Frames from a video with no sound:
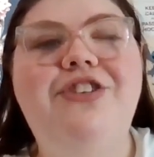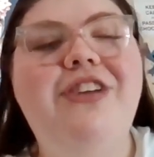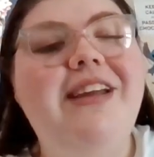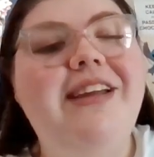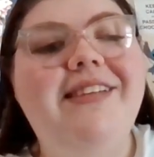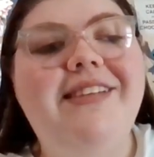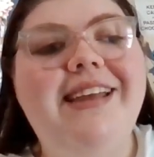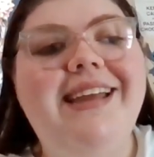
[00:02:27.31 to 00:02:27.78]

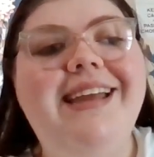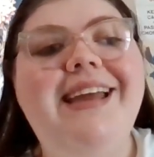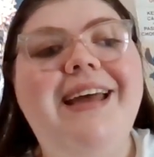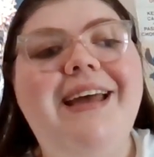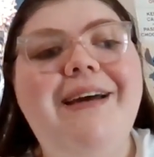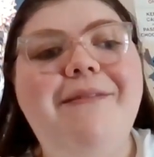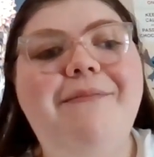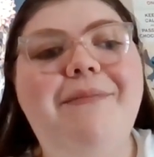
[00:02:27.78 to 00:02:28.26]
cheesy,
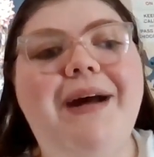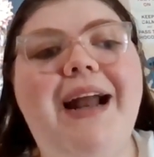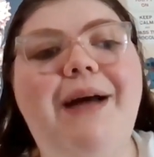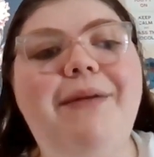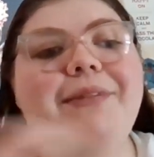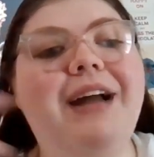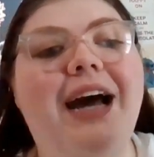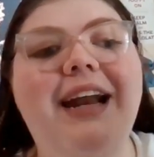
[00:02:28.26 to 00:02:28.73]
but
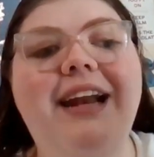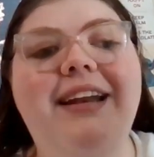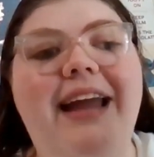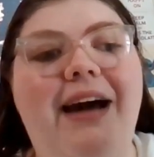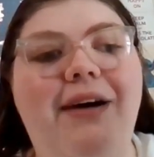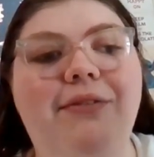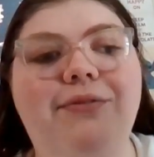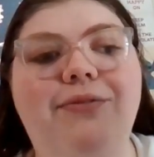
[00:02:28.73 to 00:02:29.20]
I'm kind of
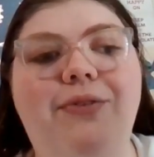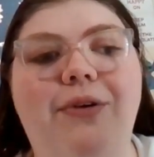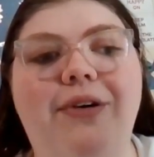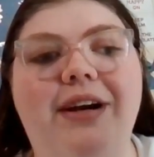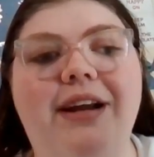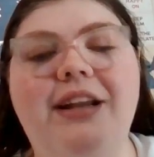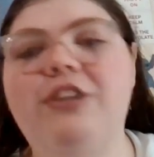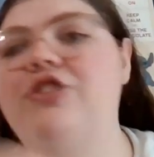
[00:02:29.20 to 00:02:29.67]
down for it.